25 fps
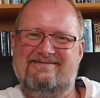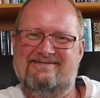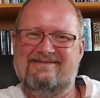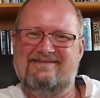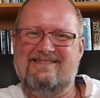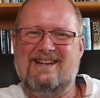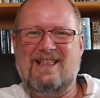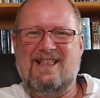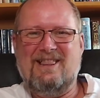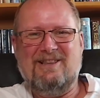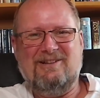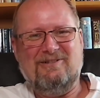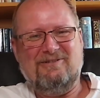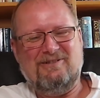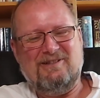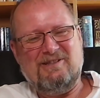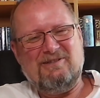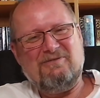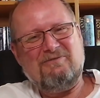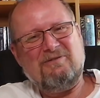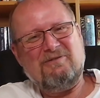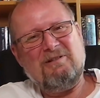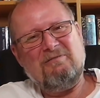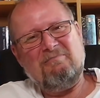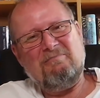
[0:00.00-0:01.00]
Hello,
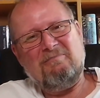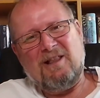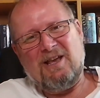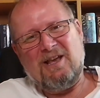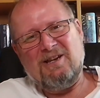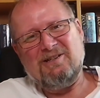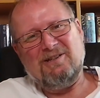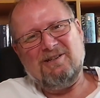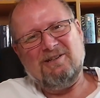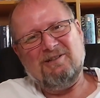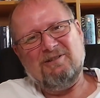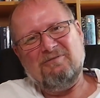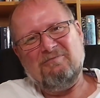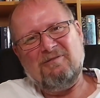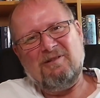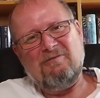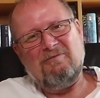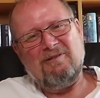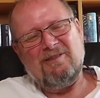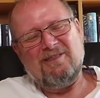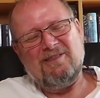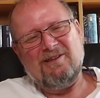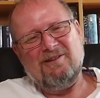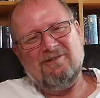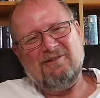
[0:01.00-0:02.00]
it's a real pleasure to be
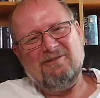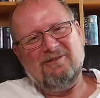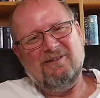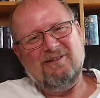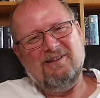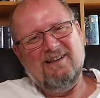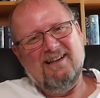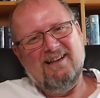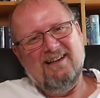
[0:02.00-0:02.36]
with you.